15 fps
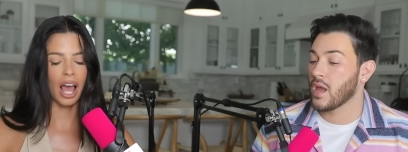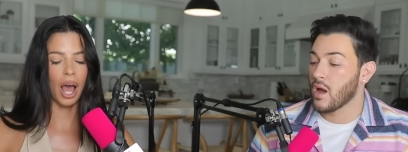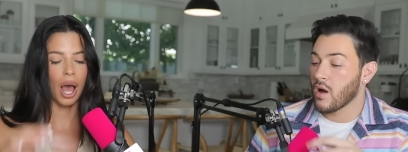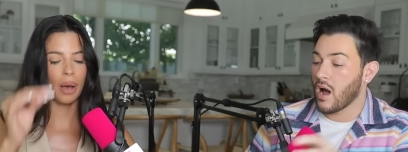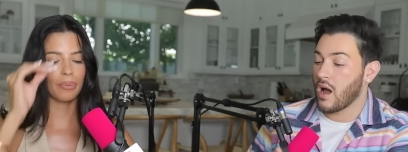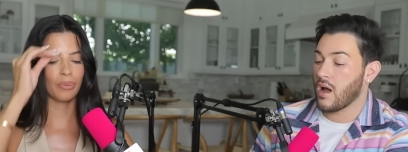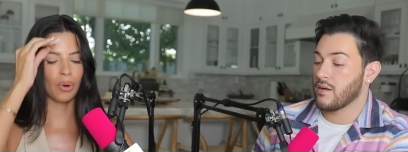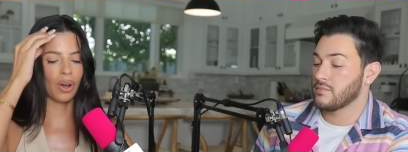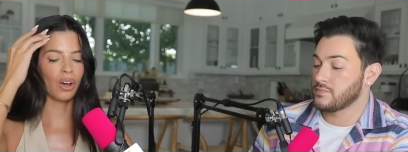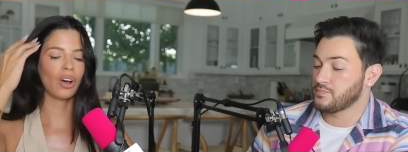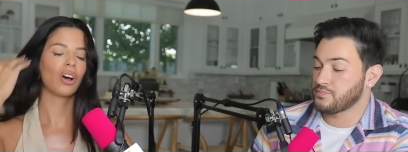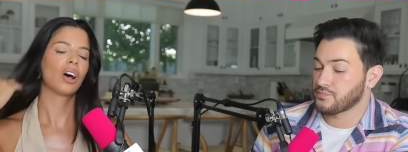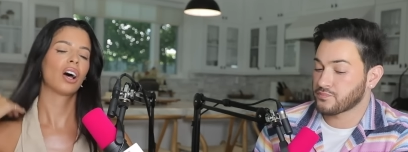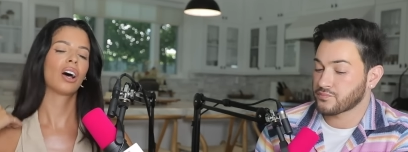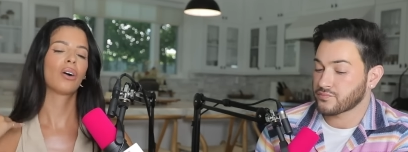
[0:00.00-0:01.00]
Speaker 1: Um,
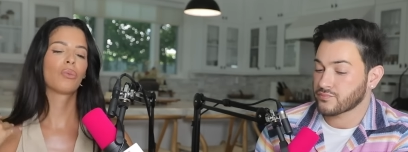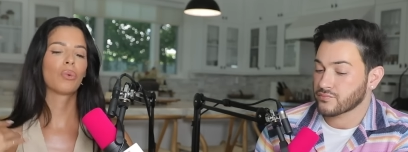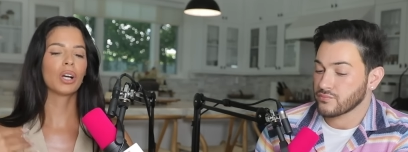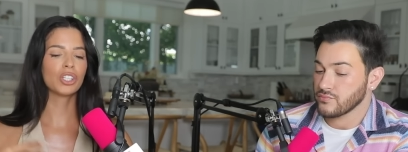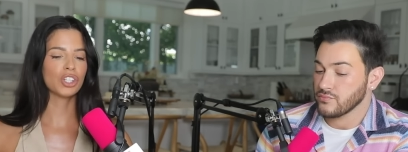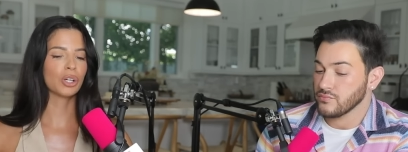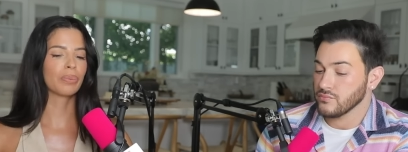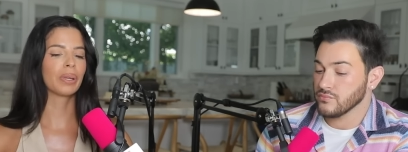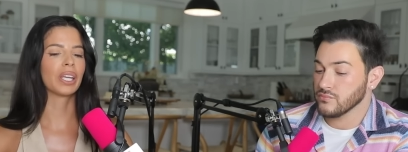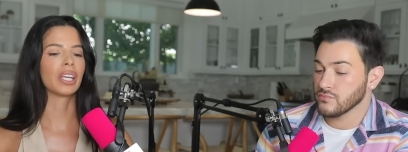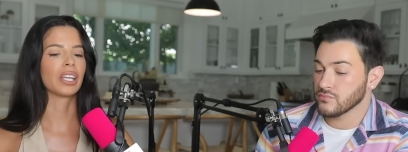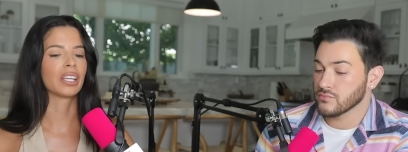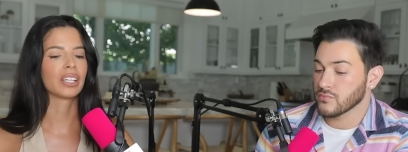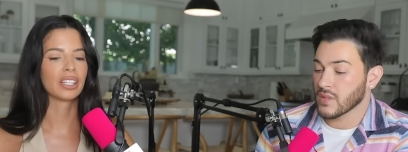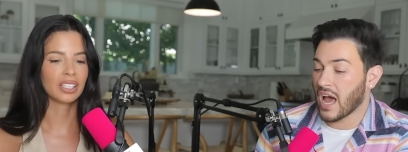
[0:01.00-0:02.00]
well. What's your
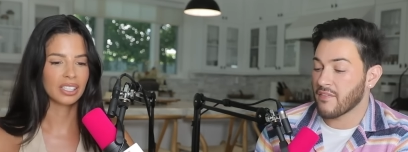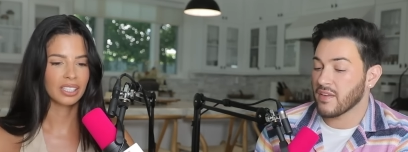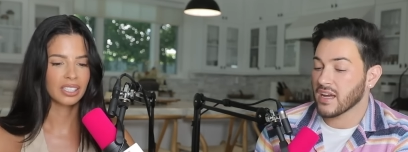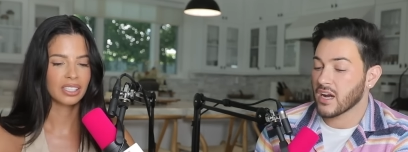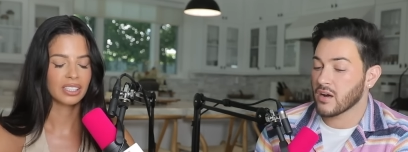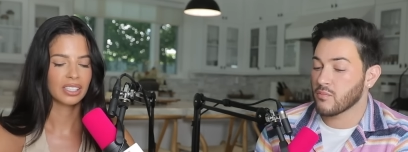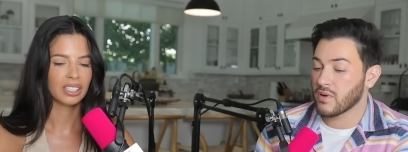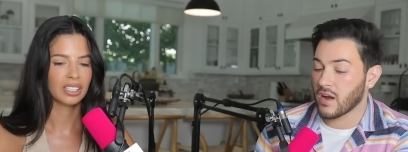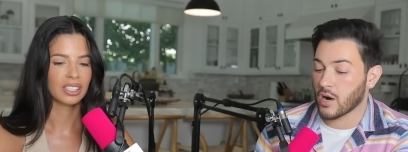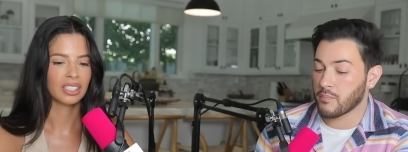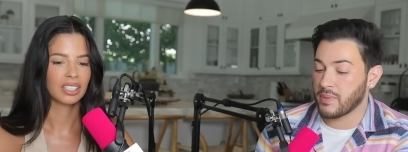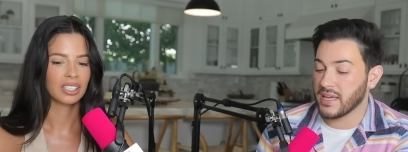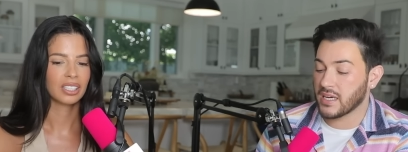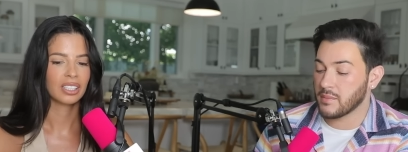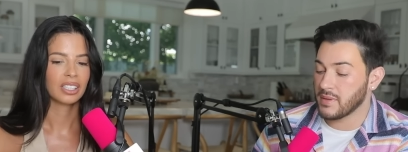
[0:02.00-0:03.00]
peak?
Speaker 2: I feel like our
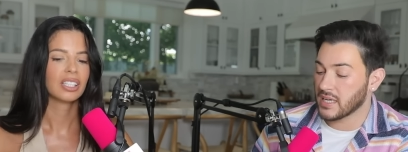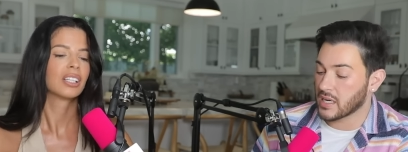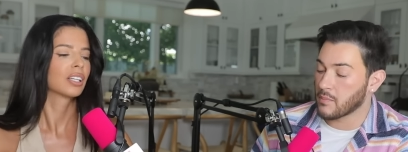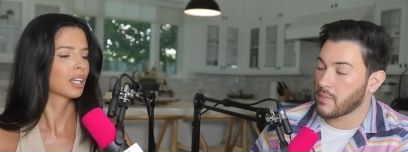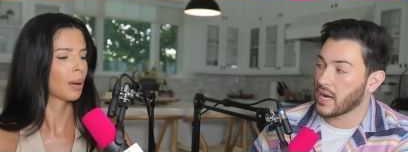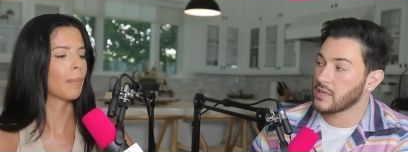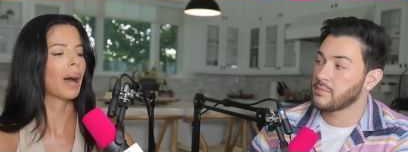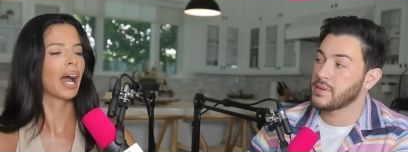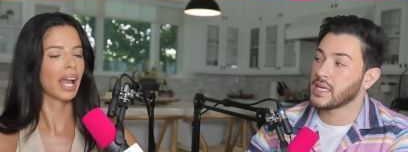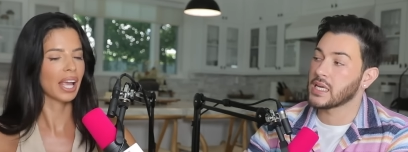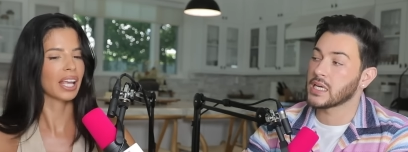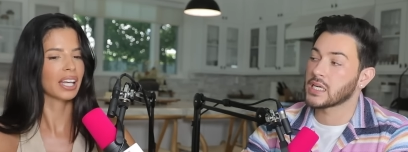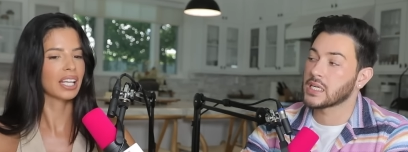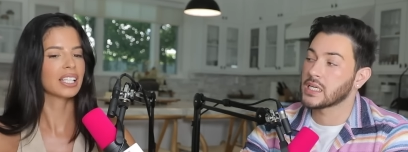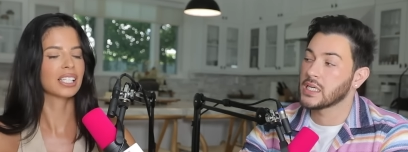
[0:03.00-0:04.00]
peak could be a combined.
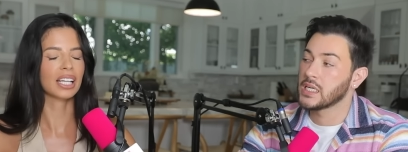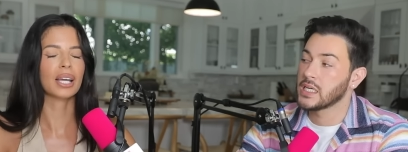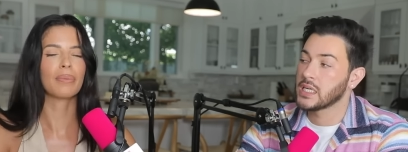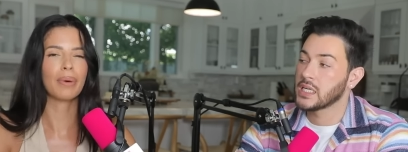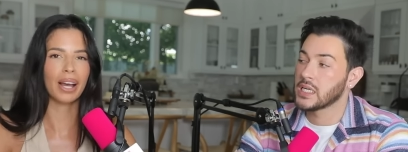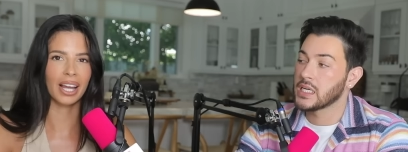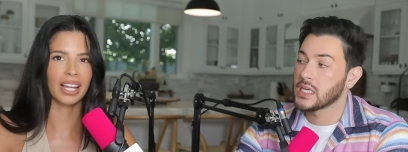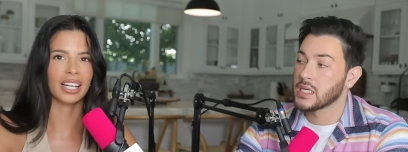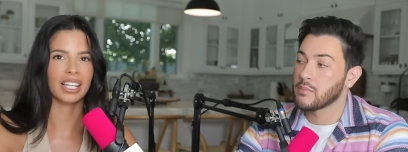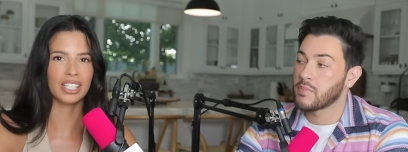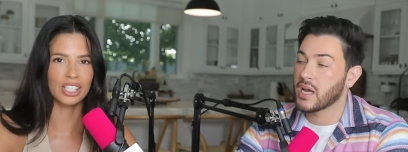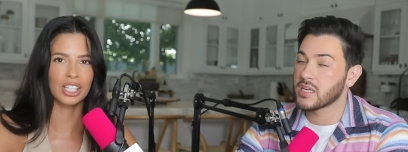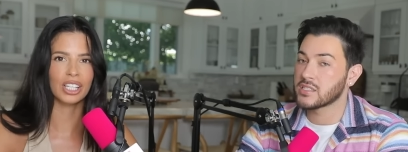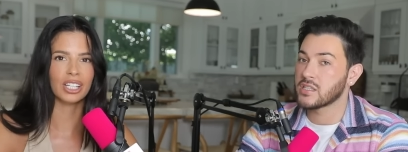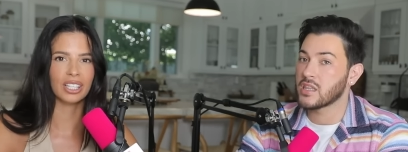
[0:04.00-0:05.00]
Combined.
Speaker 1: Peak. It's a combined. It's
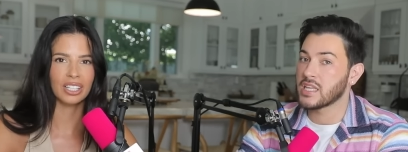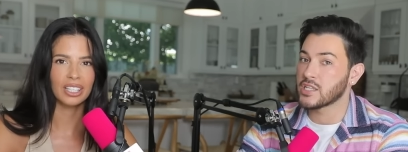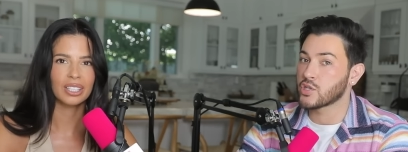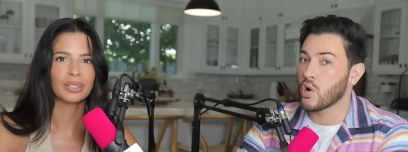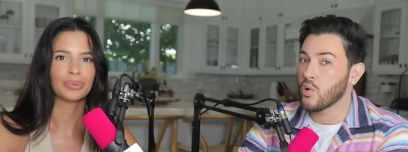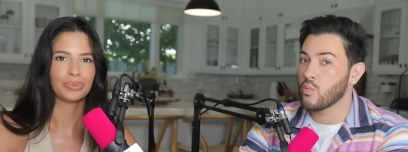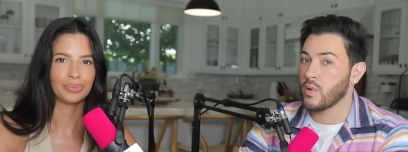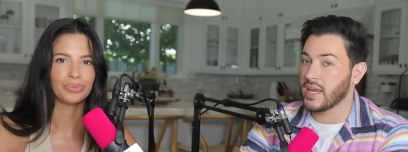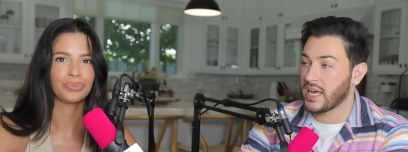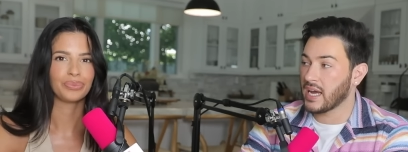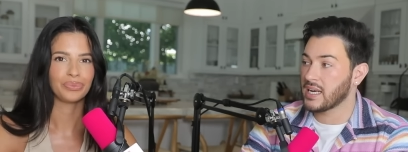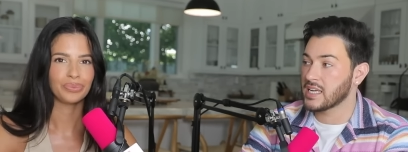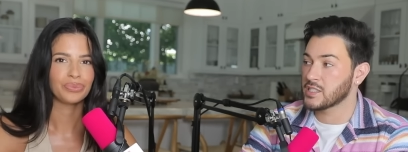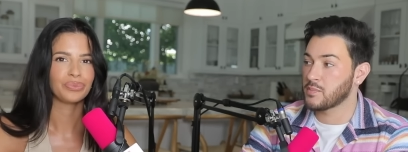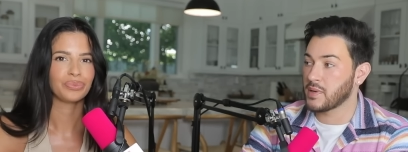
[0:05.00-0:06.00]
because a,
Speaker 2: this whole
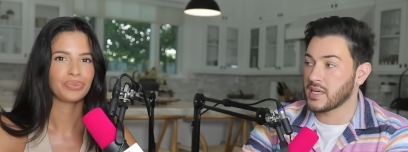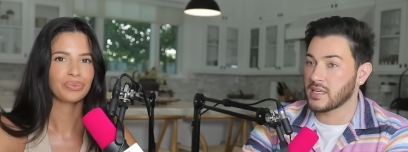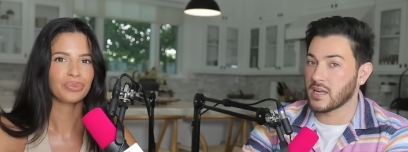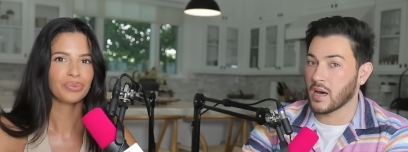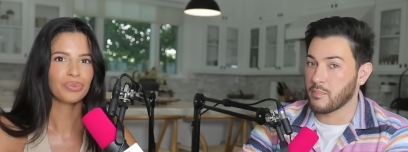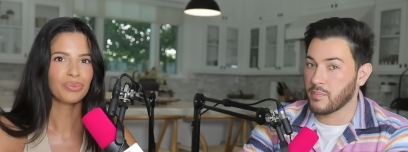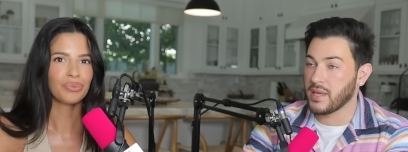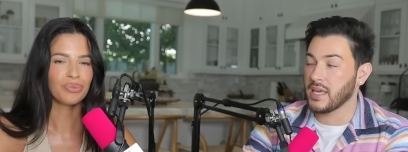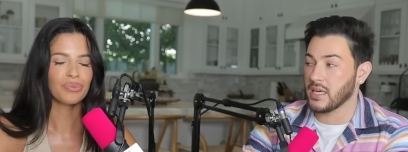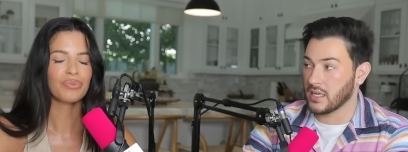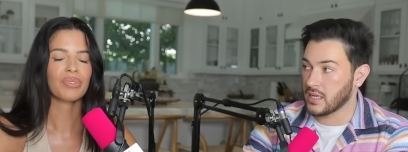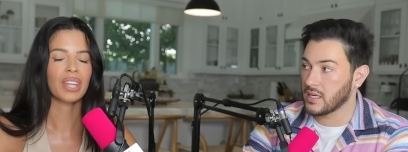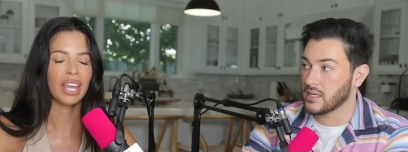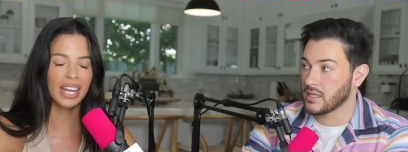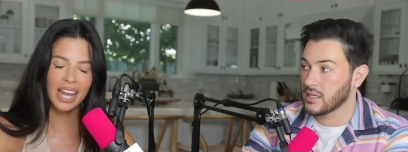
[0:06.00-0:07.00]
weekend has been a
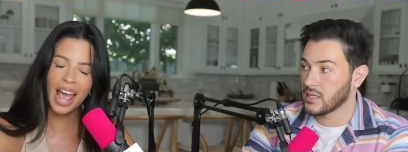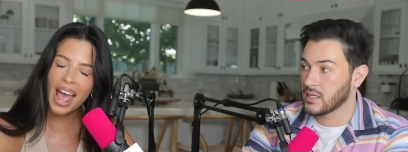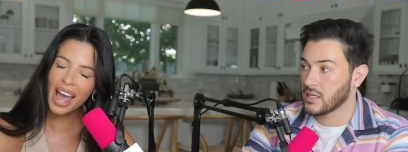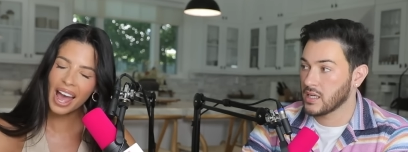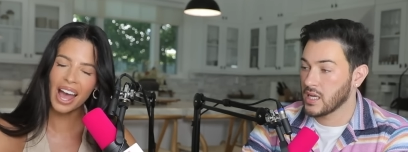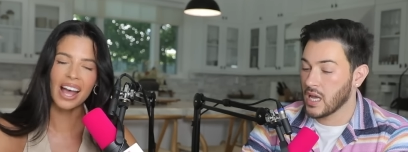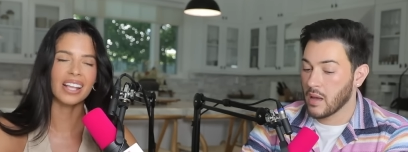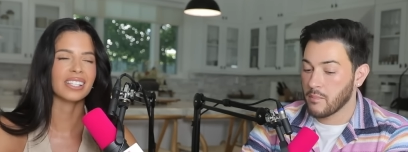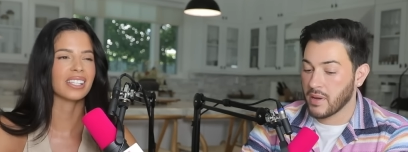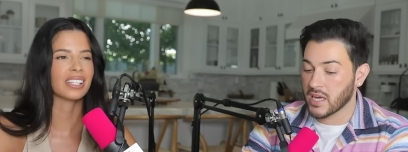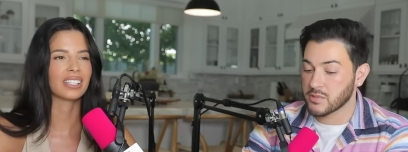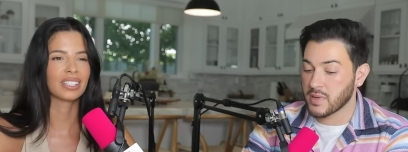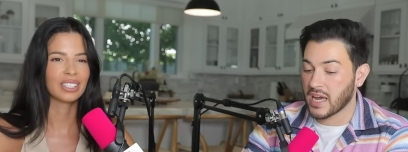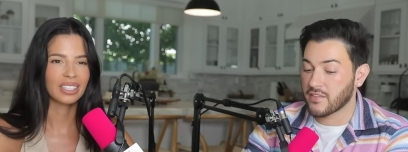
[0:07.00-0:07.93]
peak.
Speaker 1: It has. Because we